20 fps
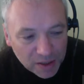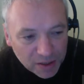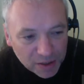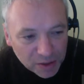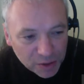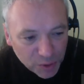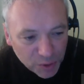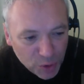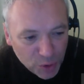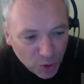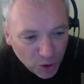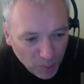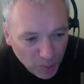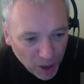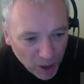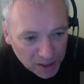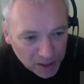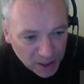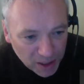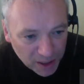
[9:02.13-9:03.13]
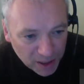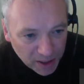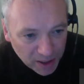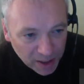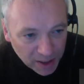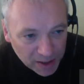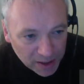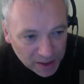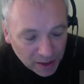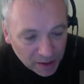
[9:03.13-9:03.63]
anonymize that
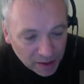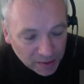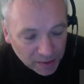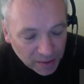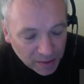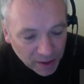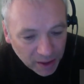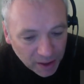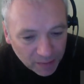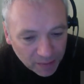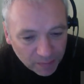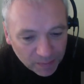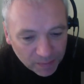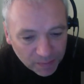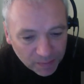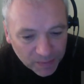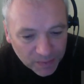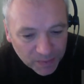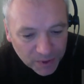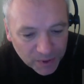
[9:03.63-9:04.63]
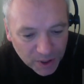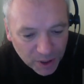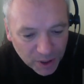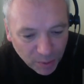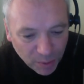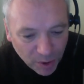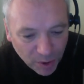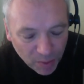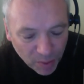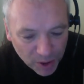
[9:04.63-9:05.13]
data to the
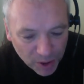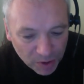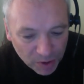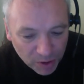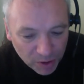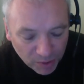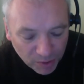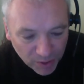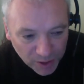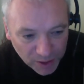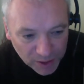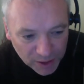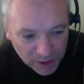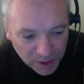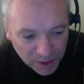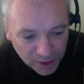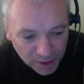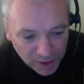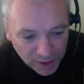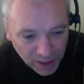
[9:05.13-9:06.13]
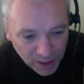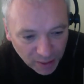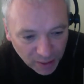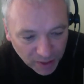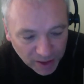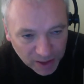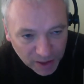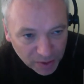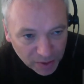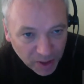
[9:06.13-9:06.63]
point where you can release it. I
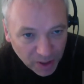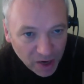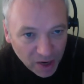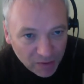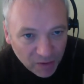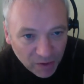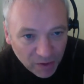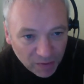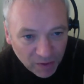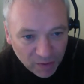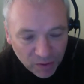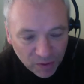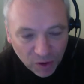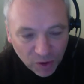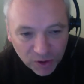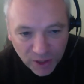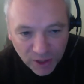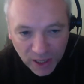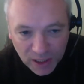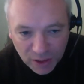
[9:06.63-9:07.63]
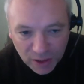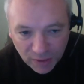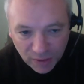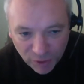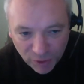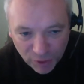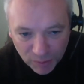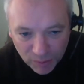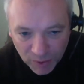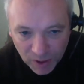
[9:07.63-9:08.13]
think it's okay if you've got data
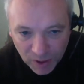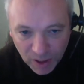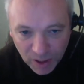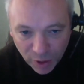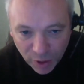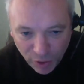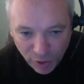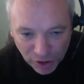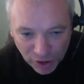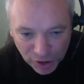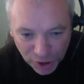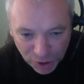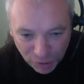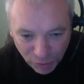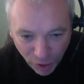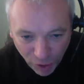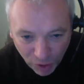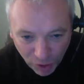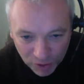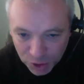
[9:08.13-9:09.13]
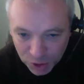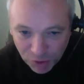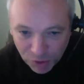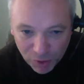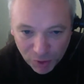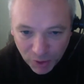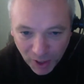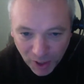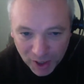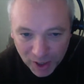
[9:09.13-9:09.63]
from crushing rocks, you're
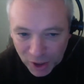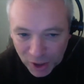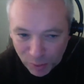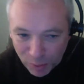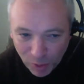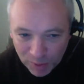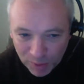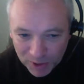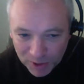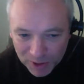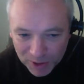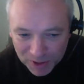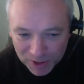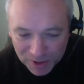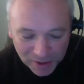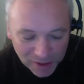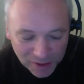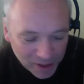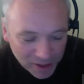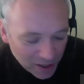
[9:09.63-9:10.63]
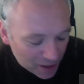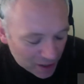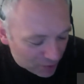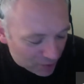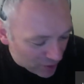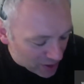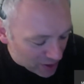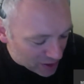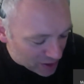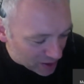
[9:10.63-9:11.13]
okay. You can probably just
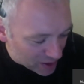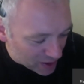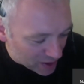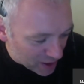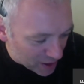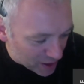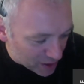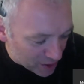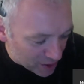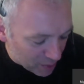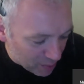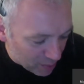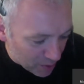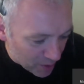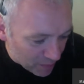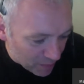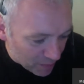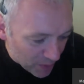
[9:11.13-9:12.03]
release it as it is, but